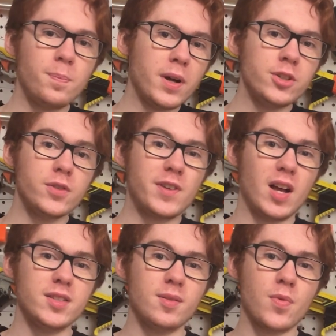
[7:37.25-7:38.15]
bunch of
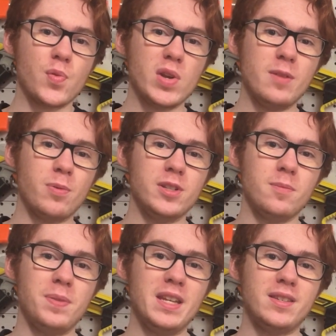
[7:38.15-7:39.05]
custom 3D
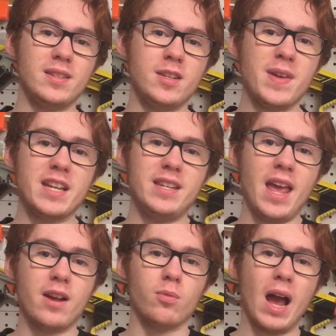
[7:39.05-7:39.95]
printed pieces to make it
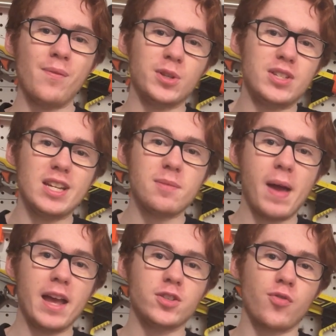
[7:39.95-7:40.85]
take rival stick
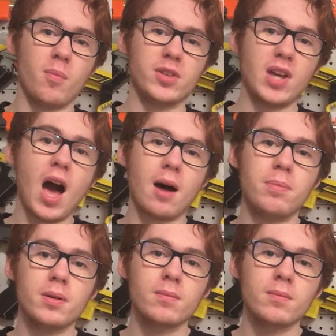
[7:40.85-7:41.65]
mags from the top.